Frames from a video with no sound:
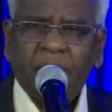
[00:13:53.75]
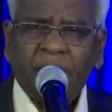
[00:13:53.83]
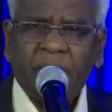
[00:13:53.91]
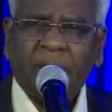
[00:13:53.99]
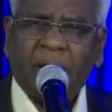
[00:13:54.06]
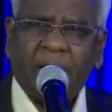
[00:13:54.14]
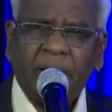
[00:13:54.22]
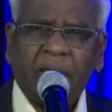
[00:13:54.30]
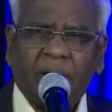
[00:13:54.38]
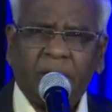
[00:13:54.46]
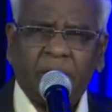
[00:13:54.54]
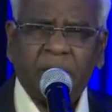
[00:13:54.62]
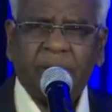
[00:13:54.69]
In
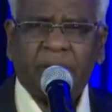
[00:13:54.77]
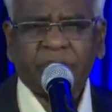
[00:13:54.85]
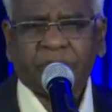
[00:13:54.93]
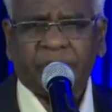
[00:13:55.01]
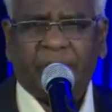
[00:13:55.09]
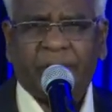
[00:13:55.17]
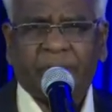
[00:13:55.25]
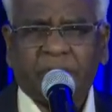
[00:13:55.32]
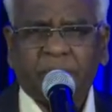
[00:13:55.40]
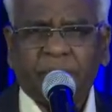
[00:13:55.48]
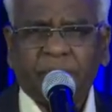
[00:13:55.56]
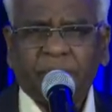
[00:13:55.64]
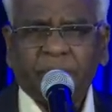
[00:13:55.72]
another incident,
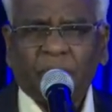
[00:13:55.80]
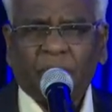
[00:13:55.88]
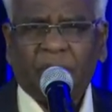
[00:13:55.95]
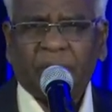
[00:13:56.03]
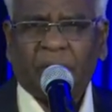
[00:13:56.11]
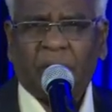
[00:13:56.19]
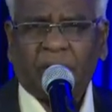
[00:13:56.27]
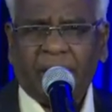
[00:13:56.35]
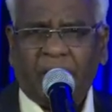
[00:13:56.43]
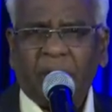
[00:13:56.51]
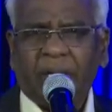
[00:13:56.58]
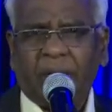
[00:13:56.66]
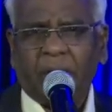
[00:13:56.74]
in the
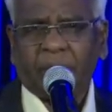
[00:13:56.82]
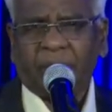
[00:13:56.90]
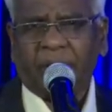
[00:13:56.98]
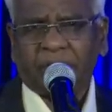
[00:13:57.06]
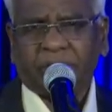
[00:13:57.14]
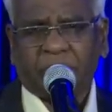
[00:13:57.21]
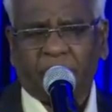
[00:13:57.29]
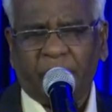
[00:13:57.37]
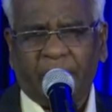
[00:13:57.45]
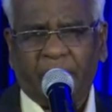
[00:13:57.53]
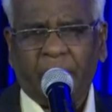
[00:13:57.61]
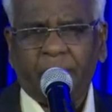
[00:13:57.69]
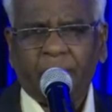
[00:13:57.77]
Garden of
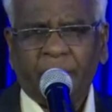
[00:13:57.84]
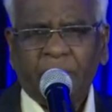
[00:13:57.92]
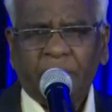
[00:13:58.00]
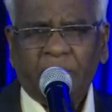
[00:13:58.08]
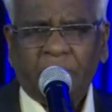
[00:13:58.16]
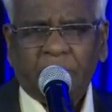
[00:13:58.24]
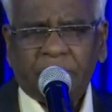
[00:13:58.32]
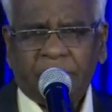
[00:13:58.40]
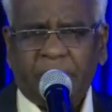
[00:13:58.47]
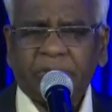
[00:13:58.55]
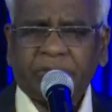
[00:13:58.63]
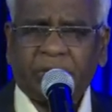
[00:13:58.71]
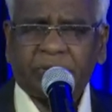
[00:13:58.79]
Gethsemane,
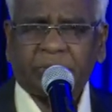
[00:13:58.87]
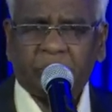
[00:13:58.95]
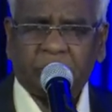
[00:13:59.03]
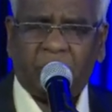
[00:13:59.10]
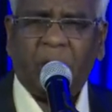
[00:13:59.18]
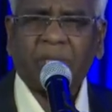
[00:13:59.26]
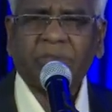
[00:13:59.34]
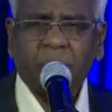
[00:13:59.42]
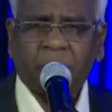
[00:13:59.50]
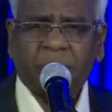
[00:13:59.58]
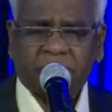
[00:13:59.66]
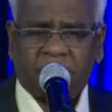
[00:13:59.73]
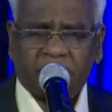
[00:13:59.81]
Jesus, last,
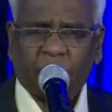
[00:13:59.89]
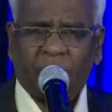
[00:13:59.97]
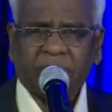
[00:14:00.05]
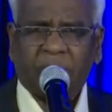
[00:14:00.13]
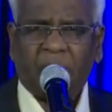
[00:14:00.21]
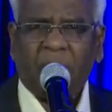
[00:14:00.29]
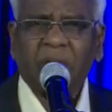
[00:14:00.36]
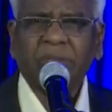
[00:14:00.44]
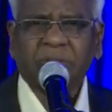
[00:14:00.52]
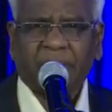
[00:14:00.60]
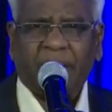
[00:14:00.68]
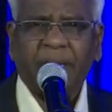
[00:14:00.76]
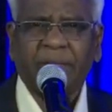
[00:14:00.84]
that was the
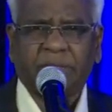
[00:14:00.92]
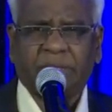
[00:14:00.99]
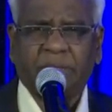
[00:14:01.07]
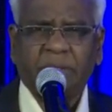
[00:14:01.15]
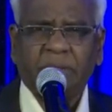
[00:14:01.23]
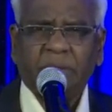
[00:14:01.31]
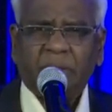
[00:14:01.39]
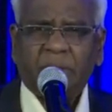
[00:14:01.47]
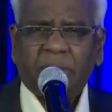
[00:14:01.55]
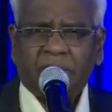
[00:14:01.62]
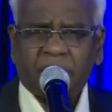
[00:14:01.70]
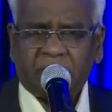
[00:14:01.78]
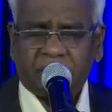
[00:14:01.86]
last night,
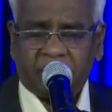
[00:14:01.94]
in